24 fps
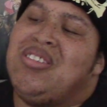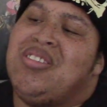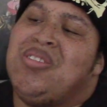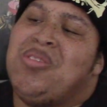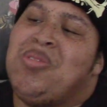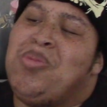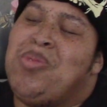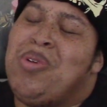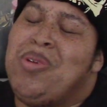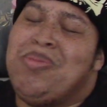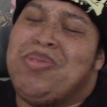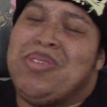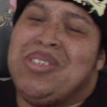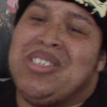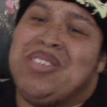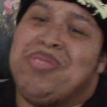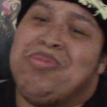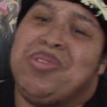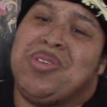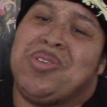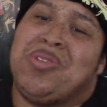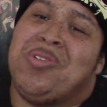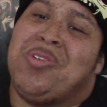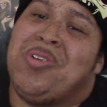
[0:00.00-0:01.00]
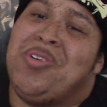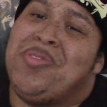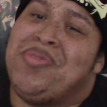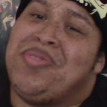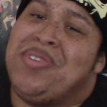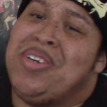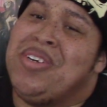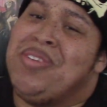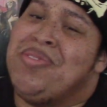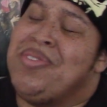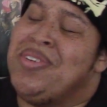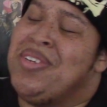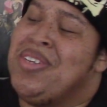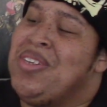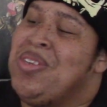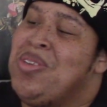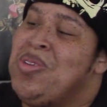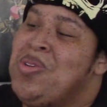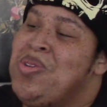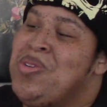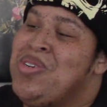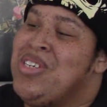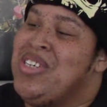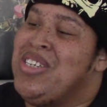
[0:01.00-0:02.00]
One Piece has been going on forever.
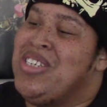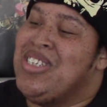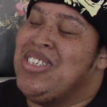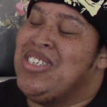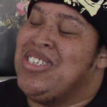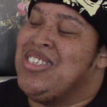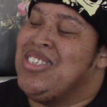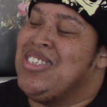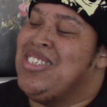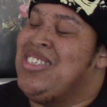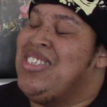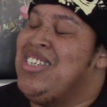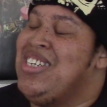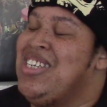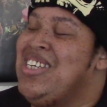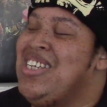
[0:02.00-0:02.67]
Lord Jesus.